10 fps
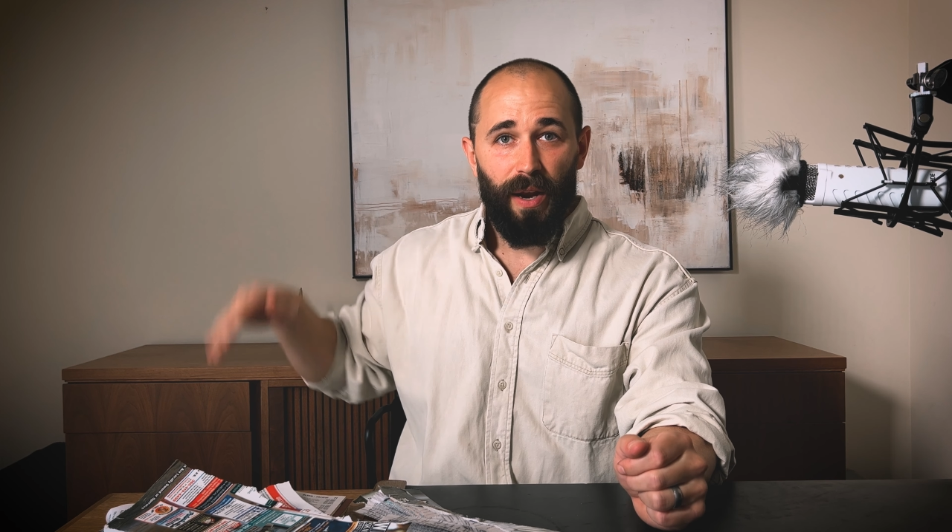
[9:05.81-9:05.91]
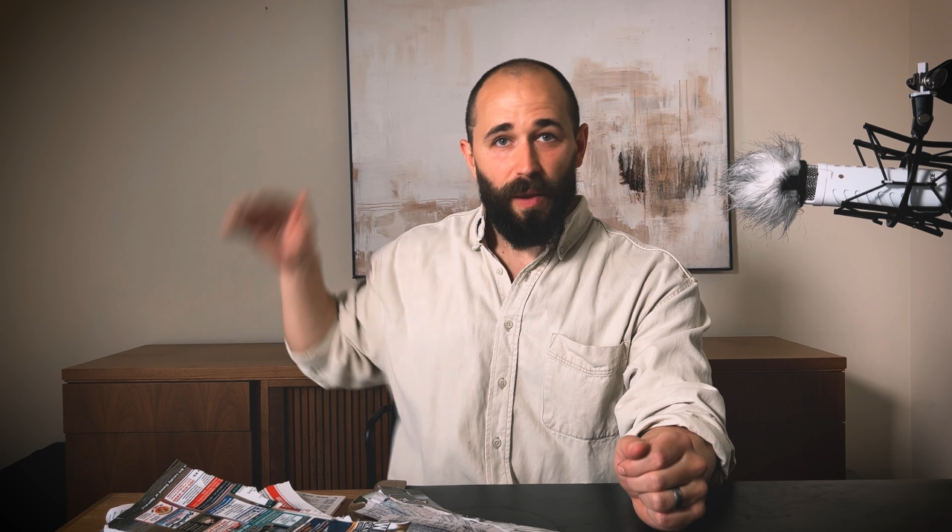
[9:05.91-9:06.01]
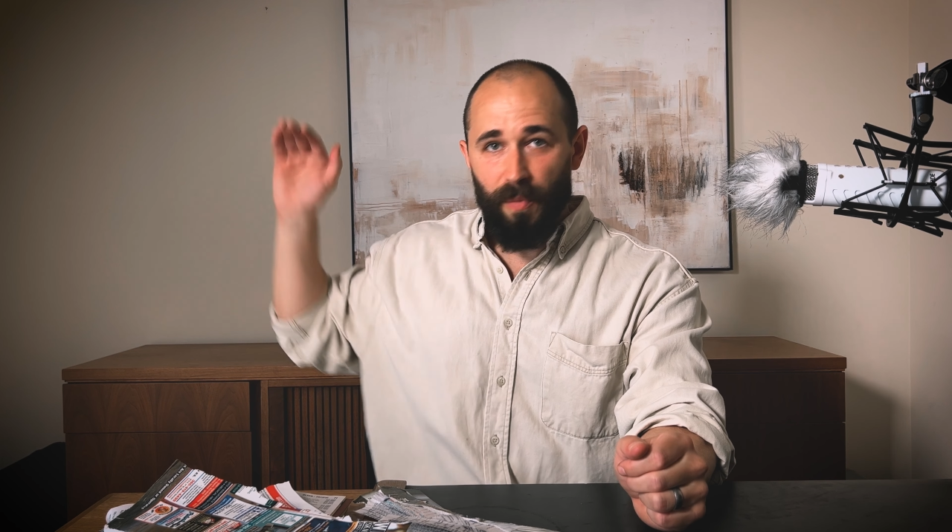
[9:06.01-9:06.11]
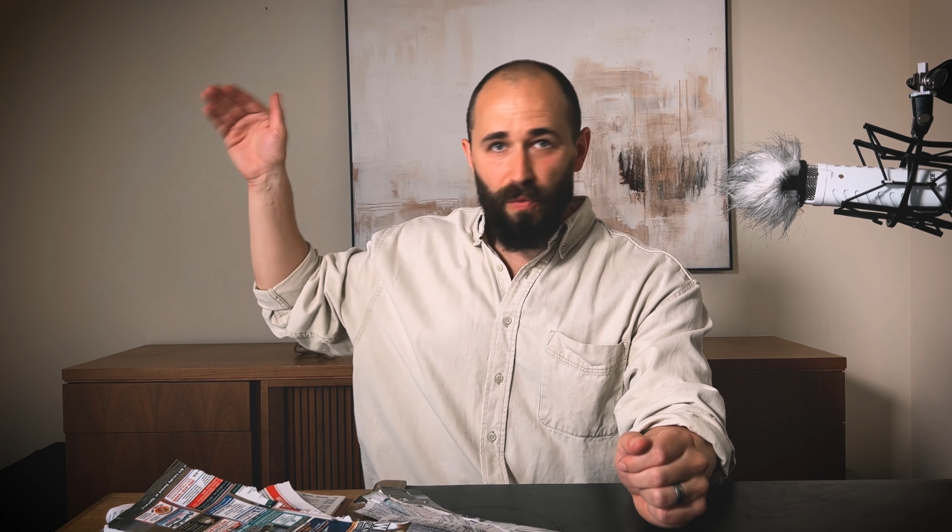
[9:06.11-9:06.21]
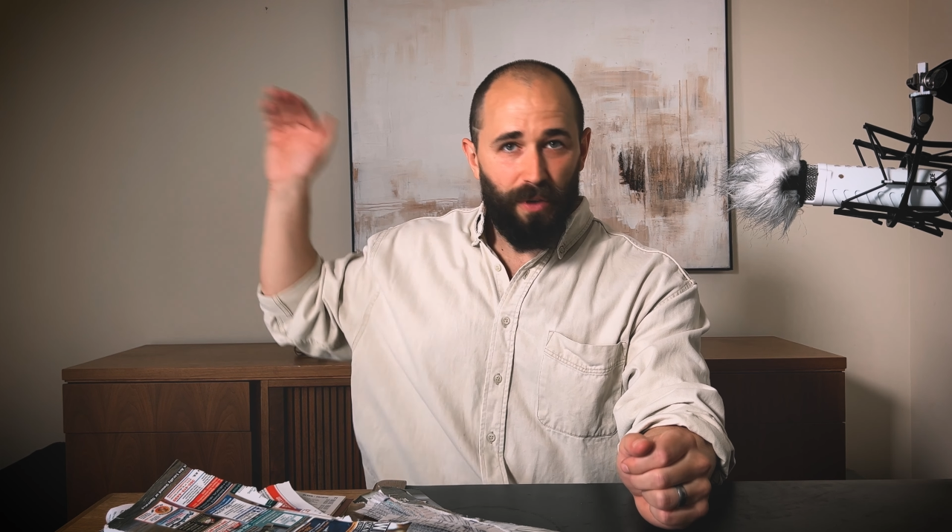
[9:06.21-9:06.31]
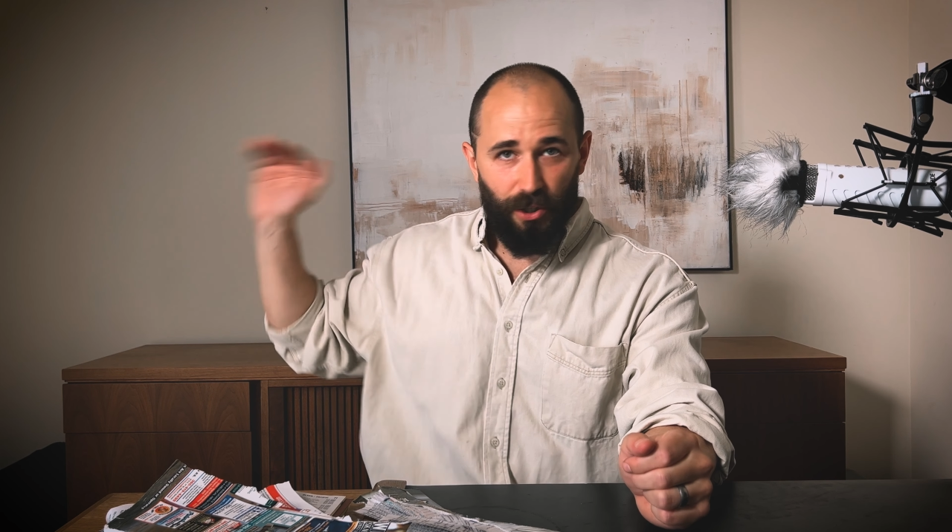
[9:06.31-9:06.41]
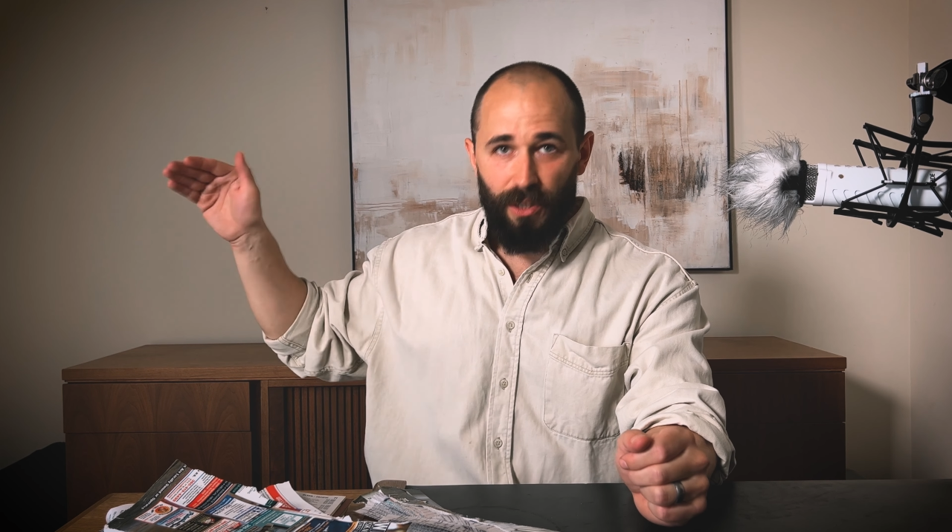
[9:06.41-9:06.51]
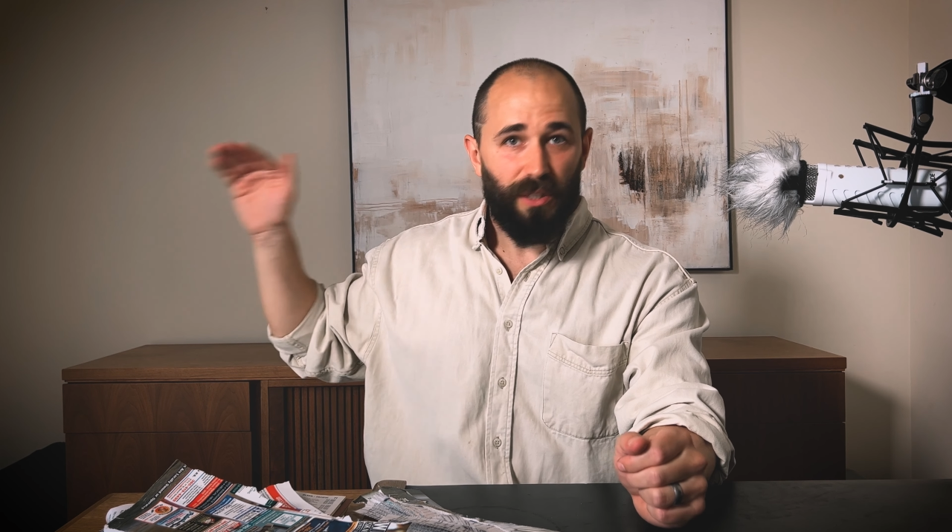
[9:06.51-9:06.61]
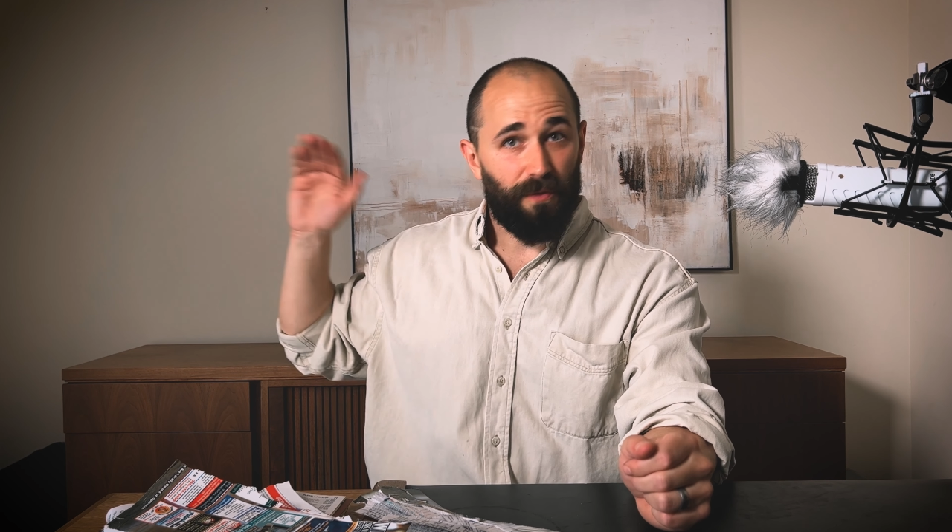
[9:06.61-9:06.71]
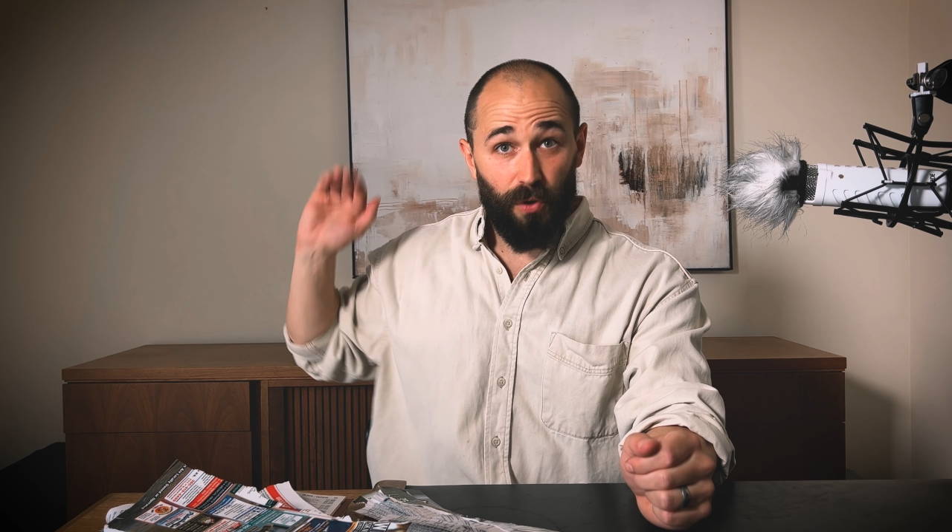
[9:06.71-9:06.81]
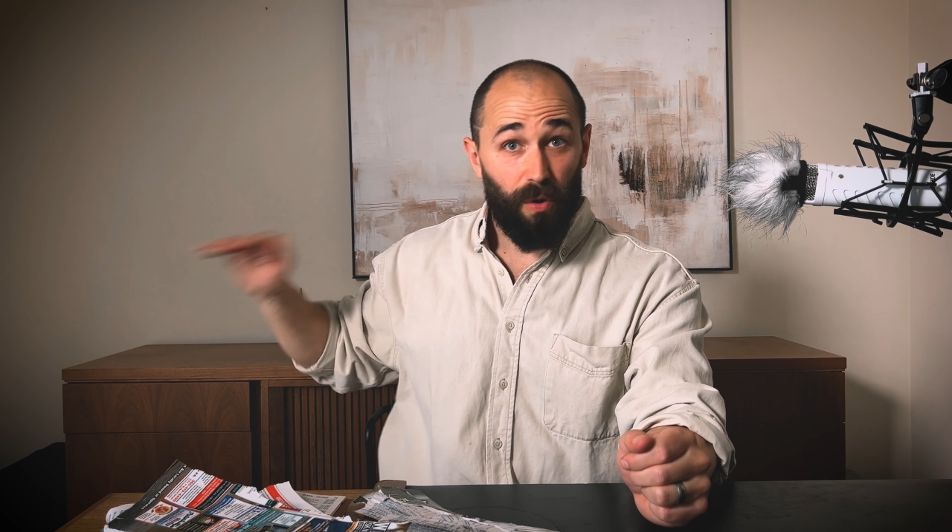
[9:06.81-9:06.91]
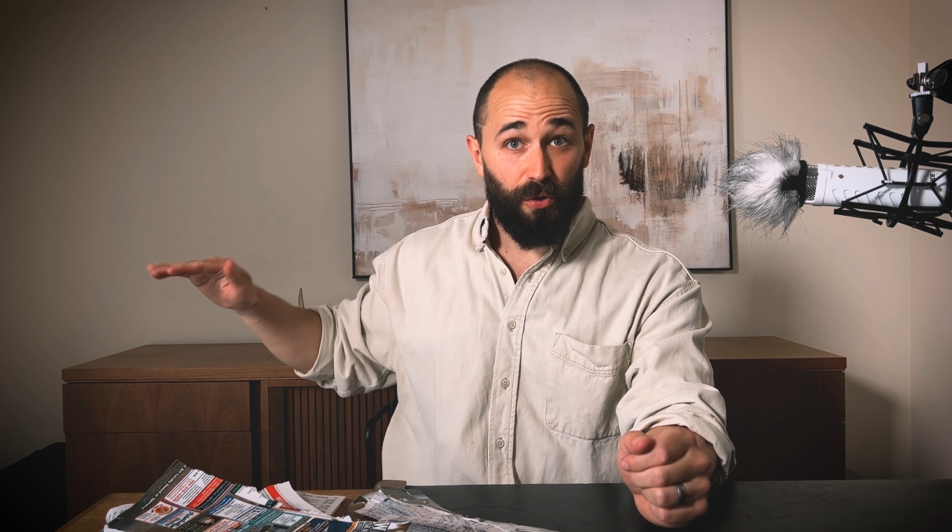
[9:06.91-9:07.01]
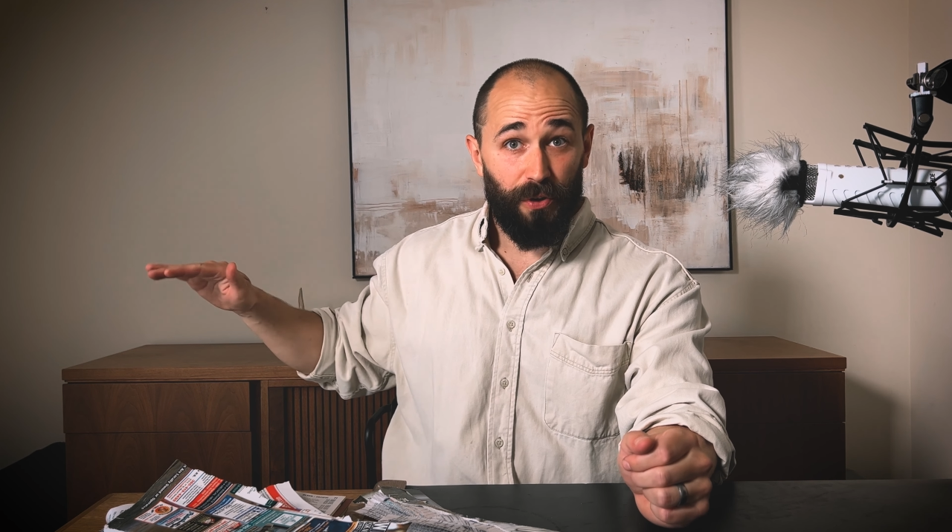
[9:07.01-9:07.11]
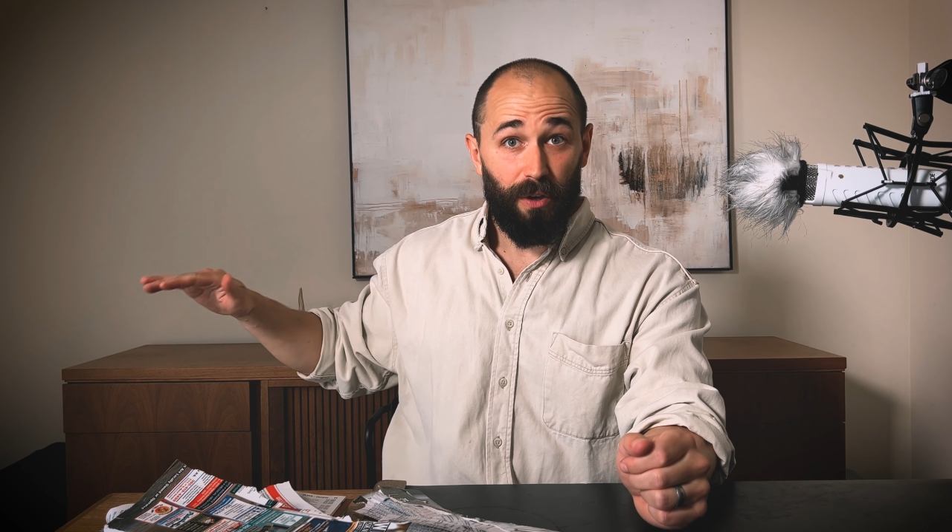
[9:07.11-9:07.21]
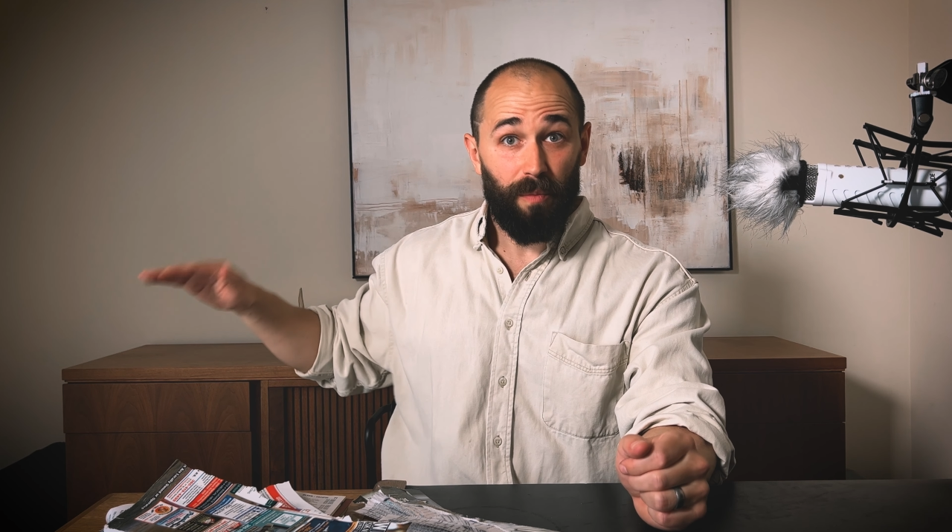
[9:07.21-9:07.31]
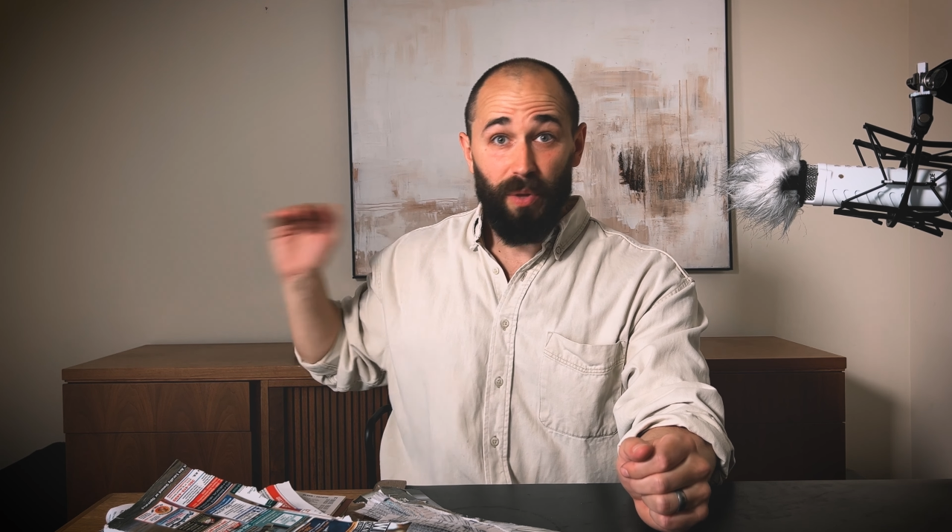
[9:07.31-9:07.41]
Immune, digestive, neuroadrenal,